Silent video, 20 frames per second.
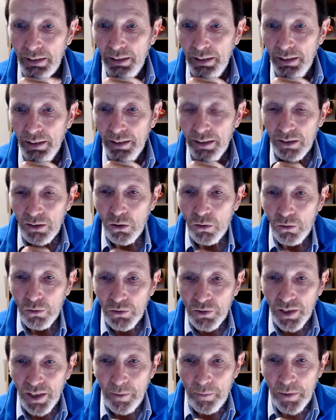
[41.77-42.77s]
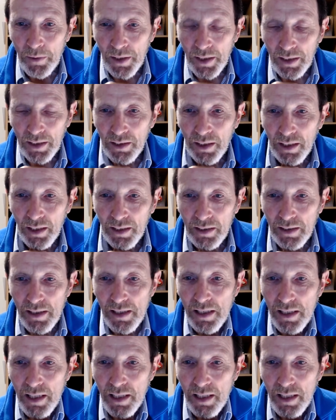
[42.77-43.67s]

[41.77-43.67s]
clock depthing technique.